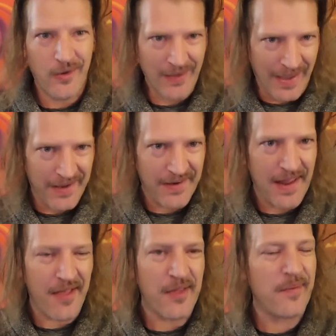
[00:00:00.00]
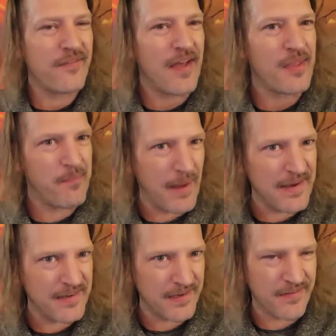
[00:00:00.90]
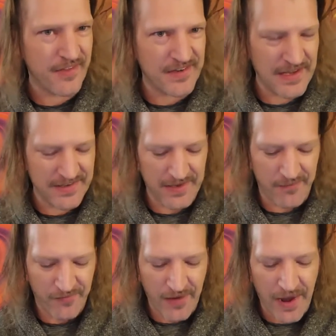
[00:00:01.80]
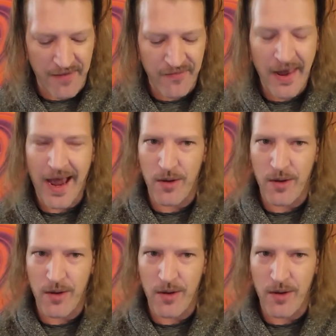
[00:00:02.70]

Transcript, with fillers: Okay, now that we've got the basics of the D S M five,